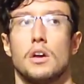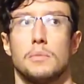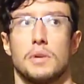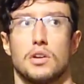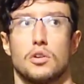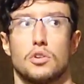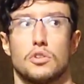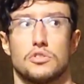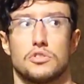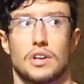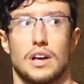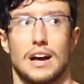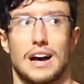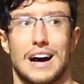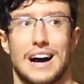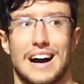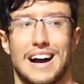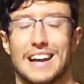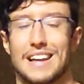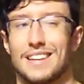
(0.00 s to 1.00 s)
because
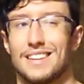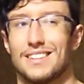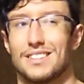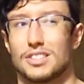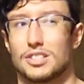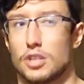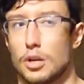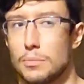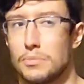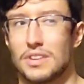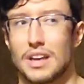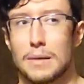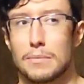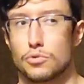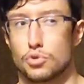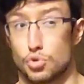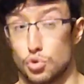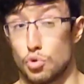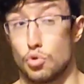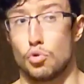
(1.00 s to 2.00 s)
I
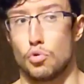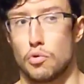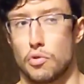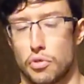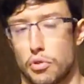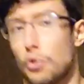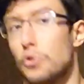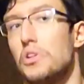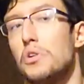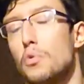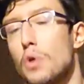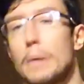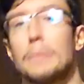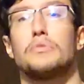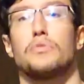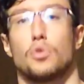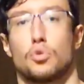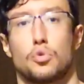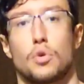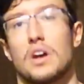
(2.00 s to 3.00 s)
sometimes do 30
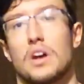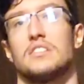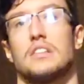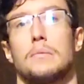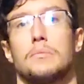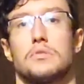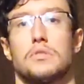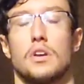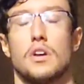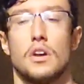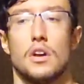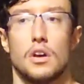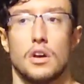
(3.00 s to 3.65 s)
reps for triceps.